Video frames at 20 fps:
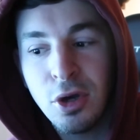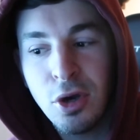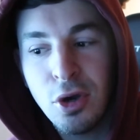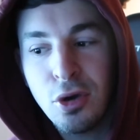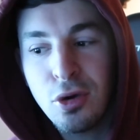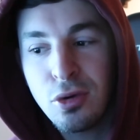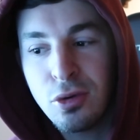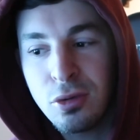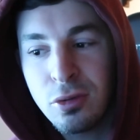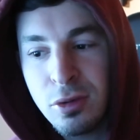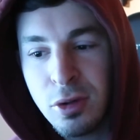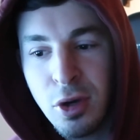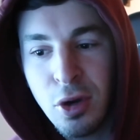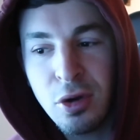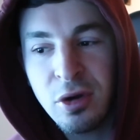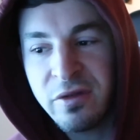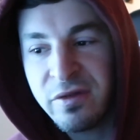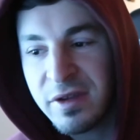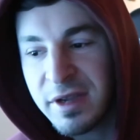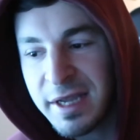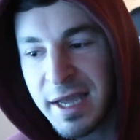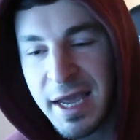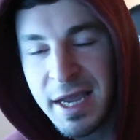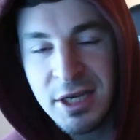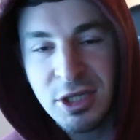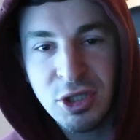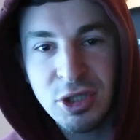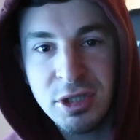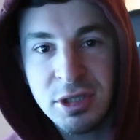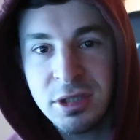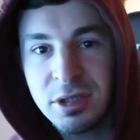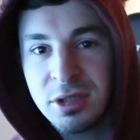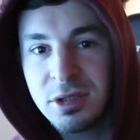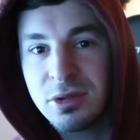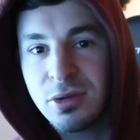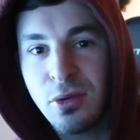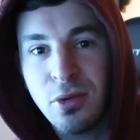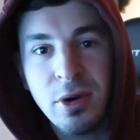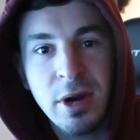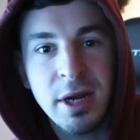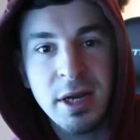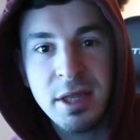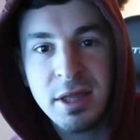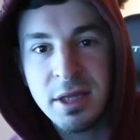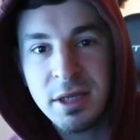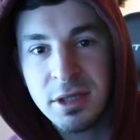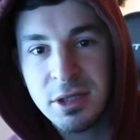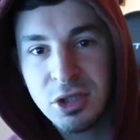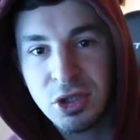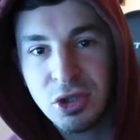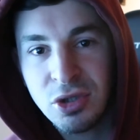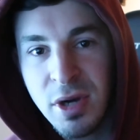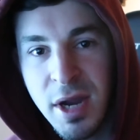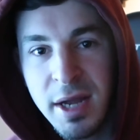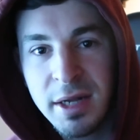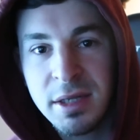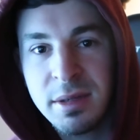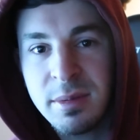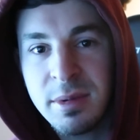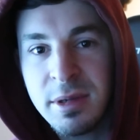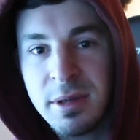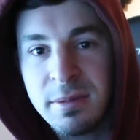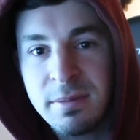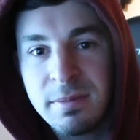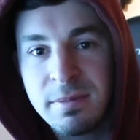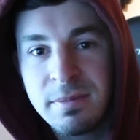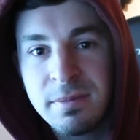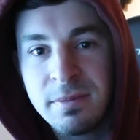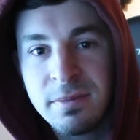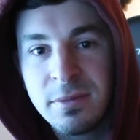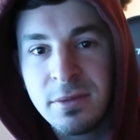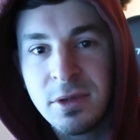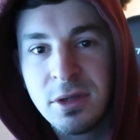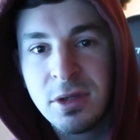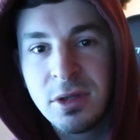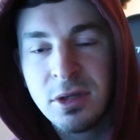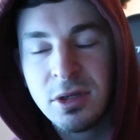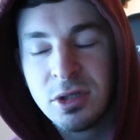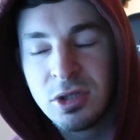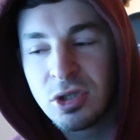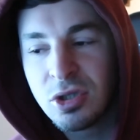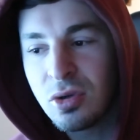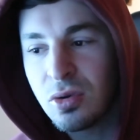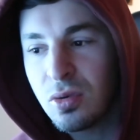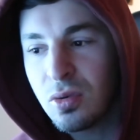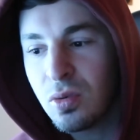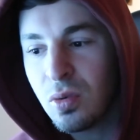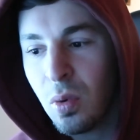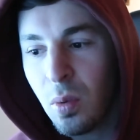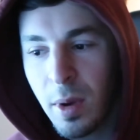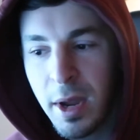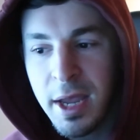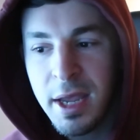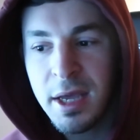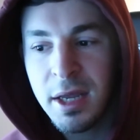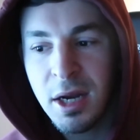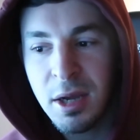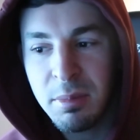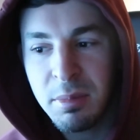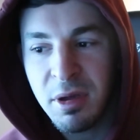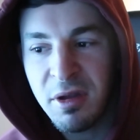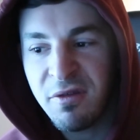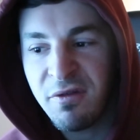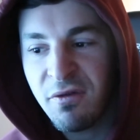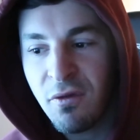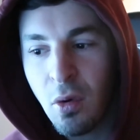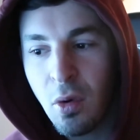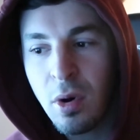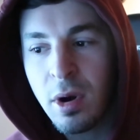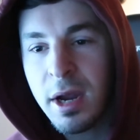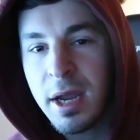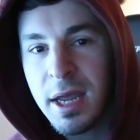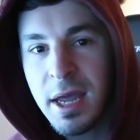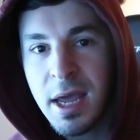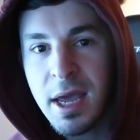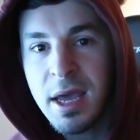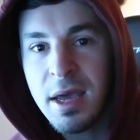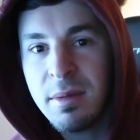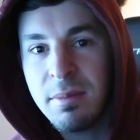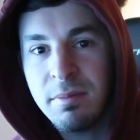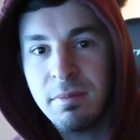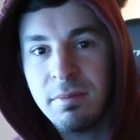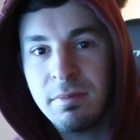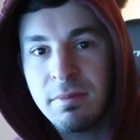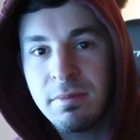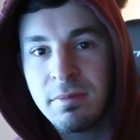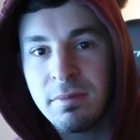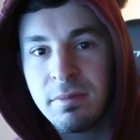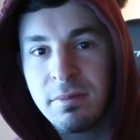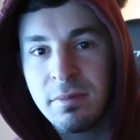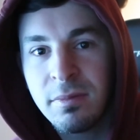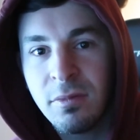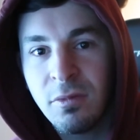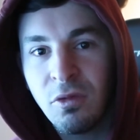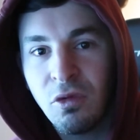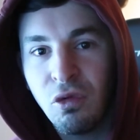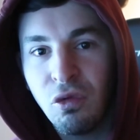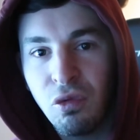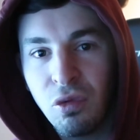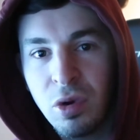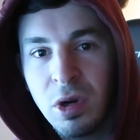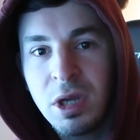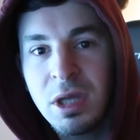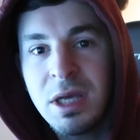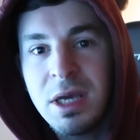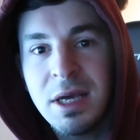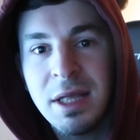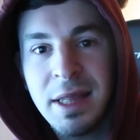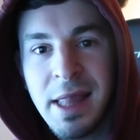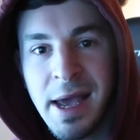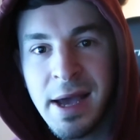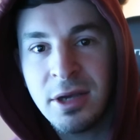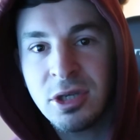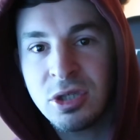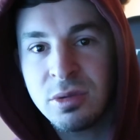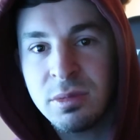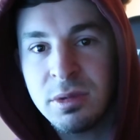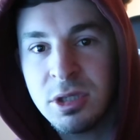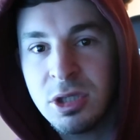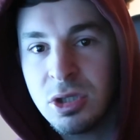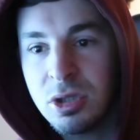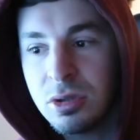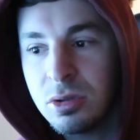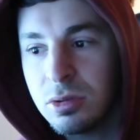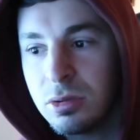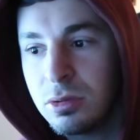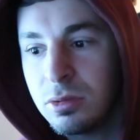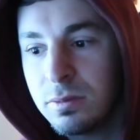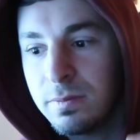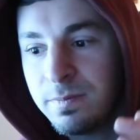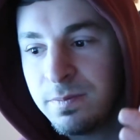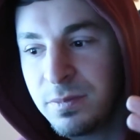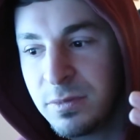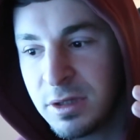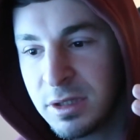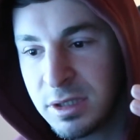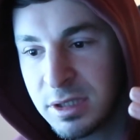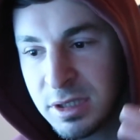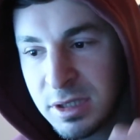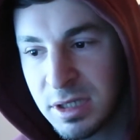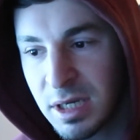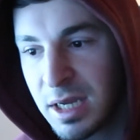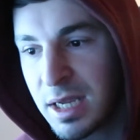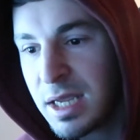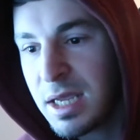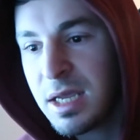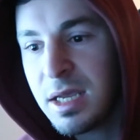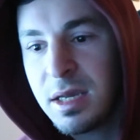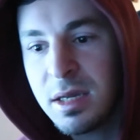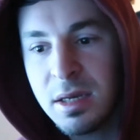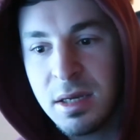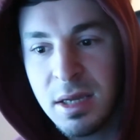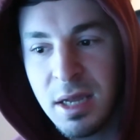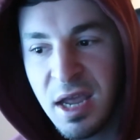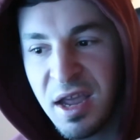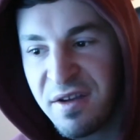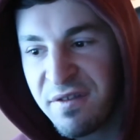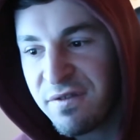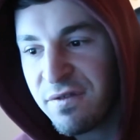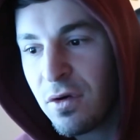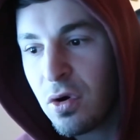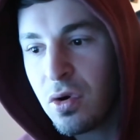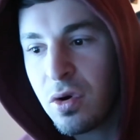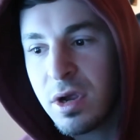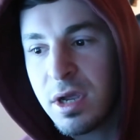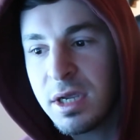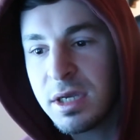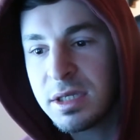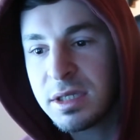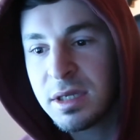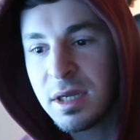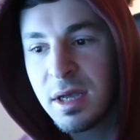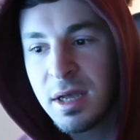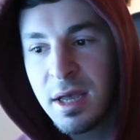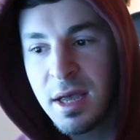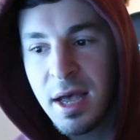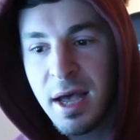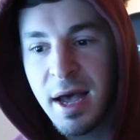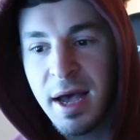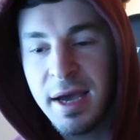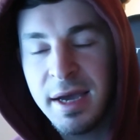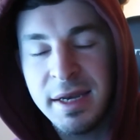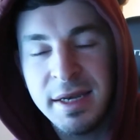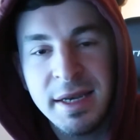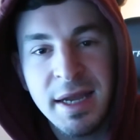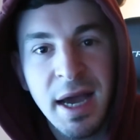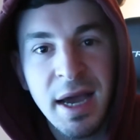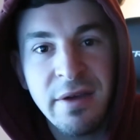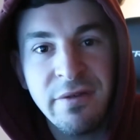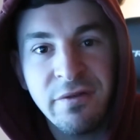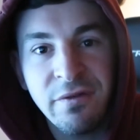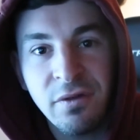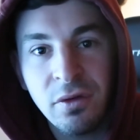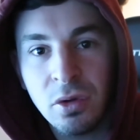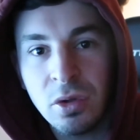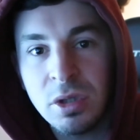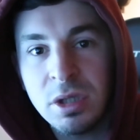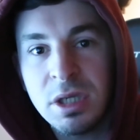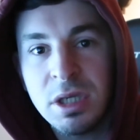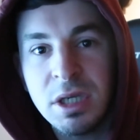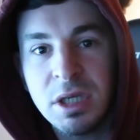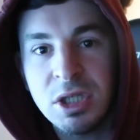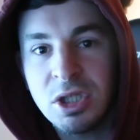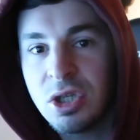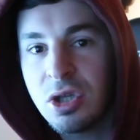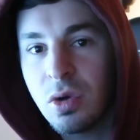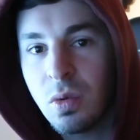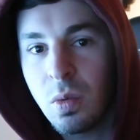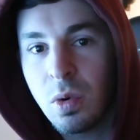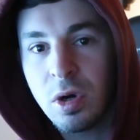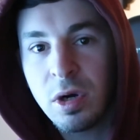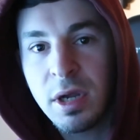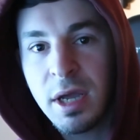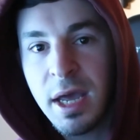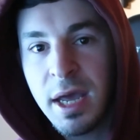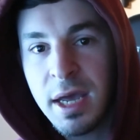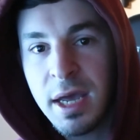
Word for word: no notifications or anything distracting me. So waking up at 4 a.m. really allows me to sink in, get focused, and dive fully into the work